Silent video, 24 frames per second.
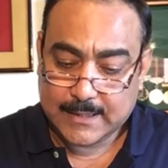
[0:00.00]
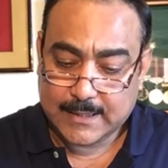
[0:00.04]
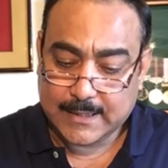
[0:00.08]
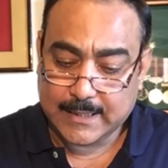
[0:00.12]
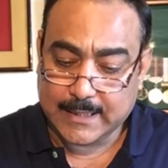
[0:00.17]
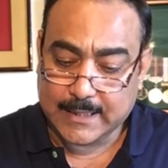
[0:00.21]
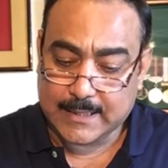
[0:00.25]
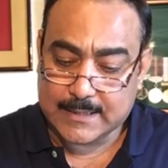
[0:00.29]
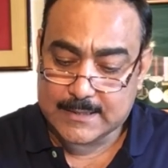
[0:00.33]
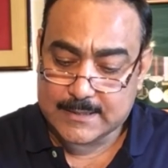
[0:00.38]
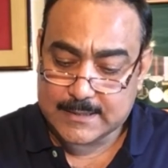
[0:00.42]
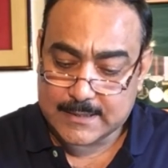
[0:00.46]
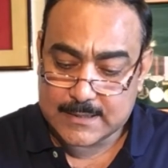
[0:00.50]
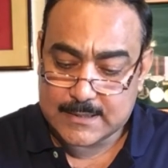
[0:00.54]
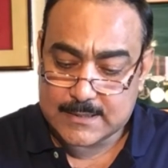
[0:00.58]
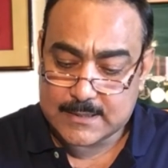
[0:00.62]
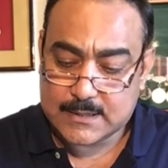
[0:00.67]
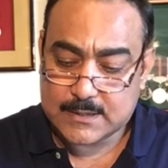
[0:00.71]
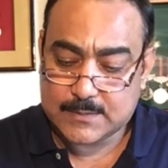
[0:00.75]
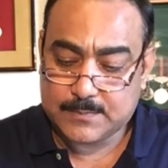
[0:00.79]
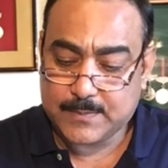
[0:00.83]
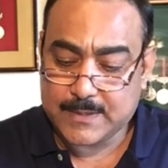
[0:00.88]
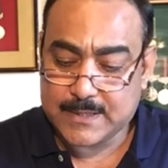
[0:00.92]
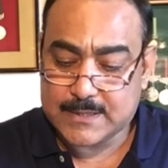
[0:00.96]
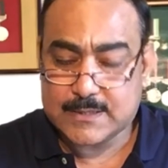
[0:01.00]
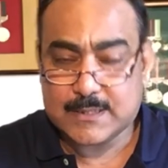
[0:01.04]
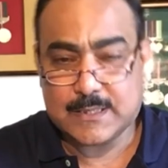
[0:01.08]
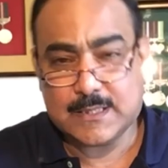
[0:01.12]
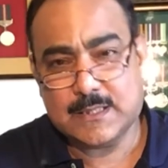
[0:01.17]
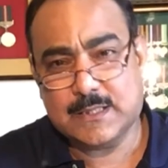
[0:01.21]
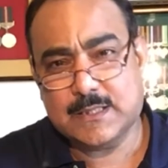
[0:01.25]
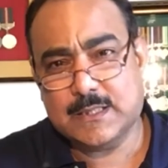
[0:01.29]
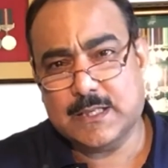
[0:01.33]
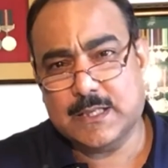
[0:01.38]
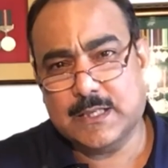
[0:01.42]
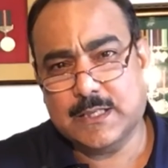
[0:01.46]
And since
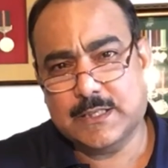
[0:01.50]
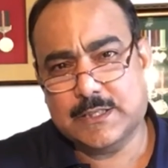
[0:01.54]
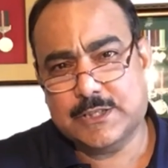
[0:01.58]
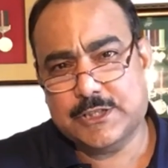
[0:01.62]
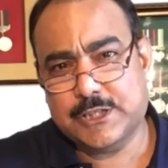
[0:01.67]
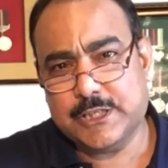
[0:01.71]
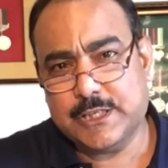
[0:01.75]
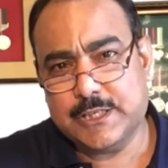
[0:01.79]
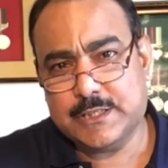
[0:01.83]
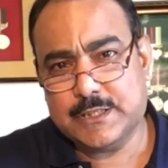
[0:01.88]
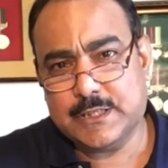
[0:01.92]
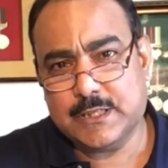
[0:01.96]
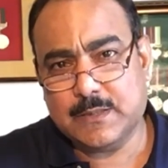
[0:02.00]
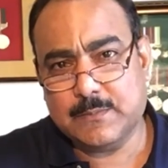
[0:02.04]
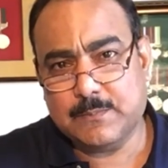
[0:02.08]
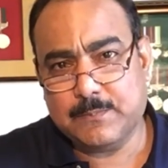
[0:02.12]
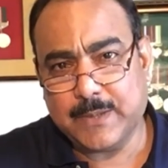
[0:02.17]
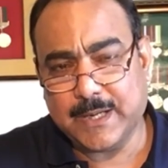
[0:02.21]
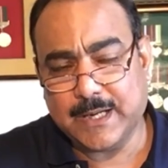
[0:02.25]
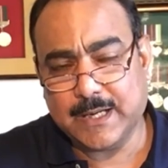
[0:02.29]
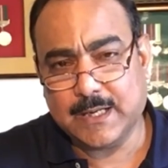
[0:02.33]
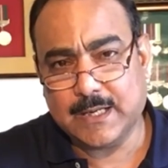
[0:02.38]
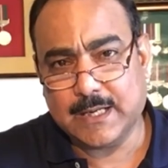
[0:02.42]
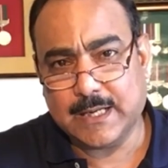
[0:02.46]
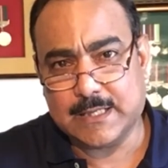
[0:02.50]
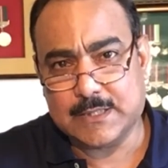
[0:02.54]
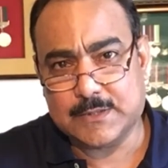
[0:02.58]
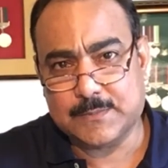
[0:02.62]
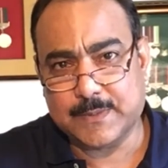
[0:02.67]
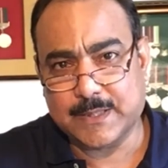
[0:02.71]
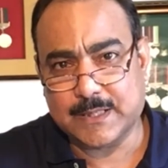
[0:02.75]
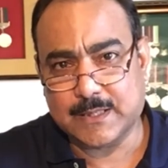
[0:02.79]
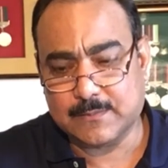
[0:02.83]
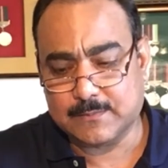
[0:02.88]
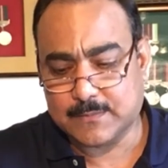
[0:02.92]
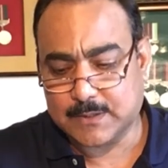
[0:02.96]
President Xi Jinping has
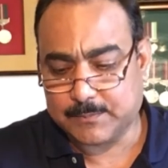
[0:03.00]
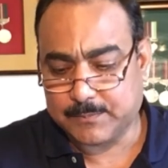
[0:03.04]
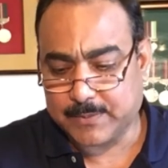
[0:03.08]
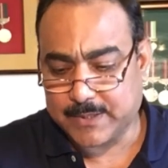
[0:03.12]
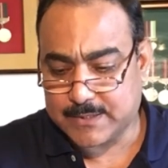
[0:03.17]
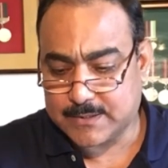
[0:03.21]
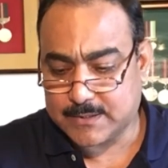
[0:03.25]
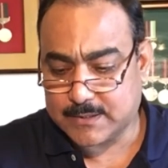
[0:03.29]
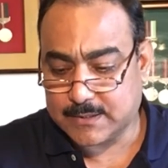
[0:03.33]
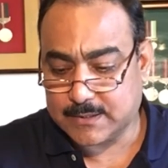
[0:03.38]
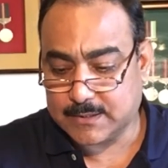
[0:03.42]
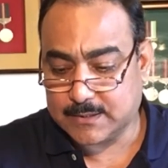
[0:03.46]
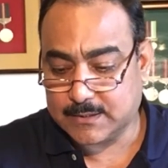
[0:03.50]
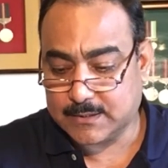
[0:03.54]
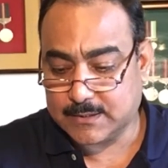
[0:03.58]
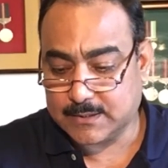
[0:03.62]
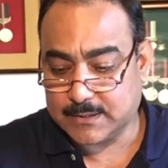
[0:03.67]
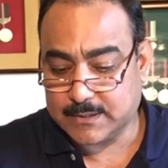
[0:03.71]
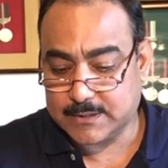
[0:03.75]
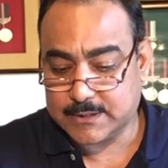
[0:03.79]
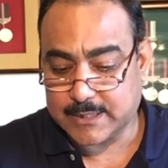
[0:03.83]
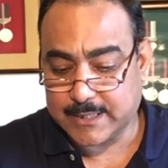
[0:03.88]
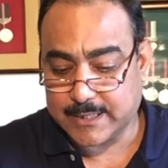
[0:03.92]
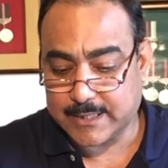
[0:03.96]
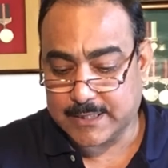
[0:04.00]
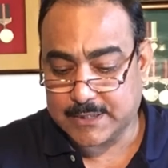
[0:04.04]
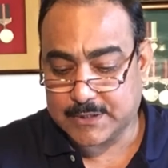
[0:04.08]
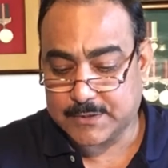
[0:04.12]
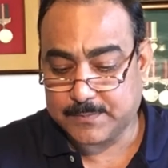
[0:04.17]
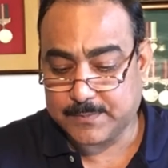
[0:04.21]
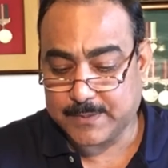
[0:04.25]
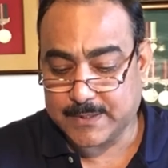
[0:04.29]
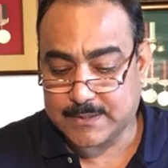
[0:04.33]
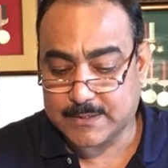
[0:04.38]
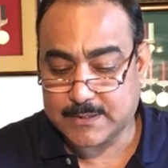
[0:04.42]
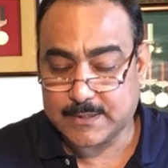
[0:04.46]
become the Chinese
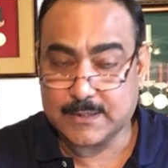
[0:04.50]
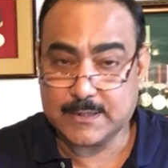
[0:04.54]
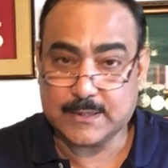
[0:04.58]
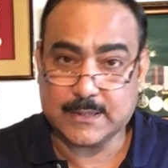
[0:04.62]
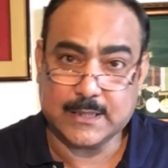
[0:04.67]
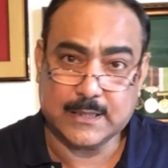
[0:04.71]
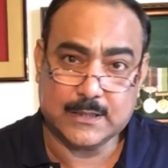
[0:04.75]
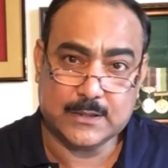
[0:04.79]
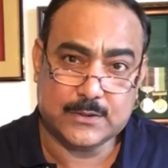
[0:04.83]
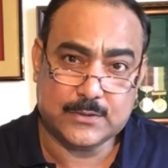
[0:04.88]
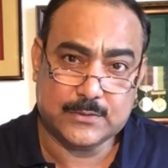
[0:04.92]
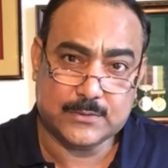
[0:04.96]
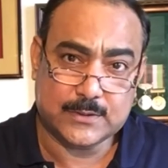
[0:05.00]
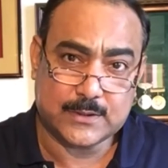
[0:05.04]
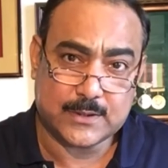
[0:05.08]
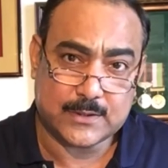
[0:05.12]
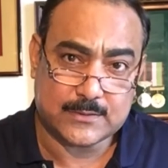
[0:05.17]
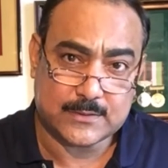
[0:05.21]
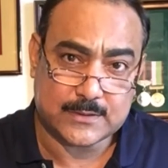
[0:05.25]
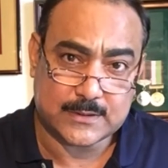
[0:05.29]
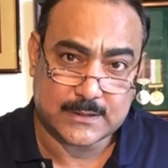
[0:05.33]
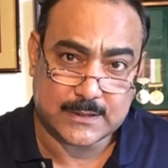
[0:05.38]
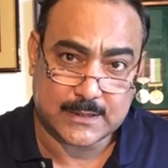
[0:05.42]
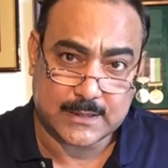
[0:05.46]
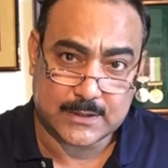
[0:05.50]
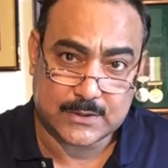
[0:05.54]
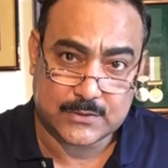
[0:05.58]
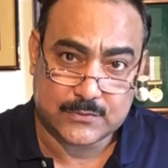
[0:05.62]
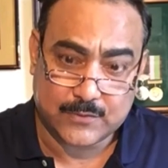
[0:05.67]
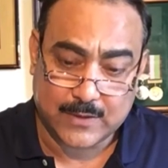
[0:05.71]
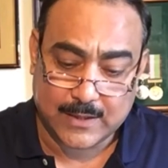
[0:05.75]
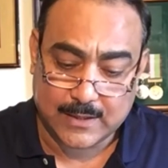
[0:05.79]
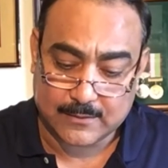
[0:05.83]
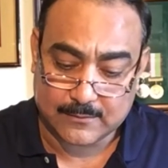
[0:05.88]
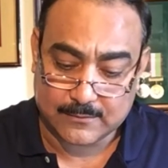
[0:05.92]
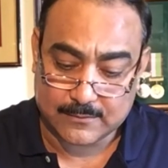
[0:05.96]
president in
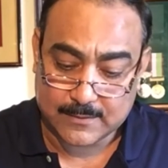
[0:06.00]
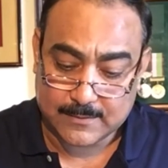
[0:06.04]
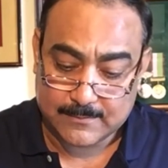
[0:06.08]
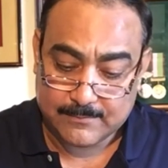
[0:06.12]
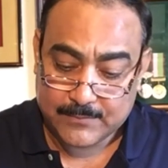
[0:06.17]
2012,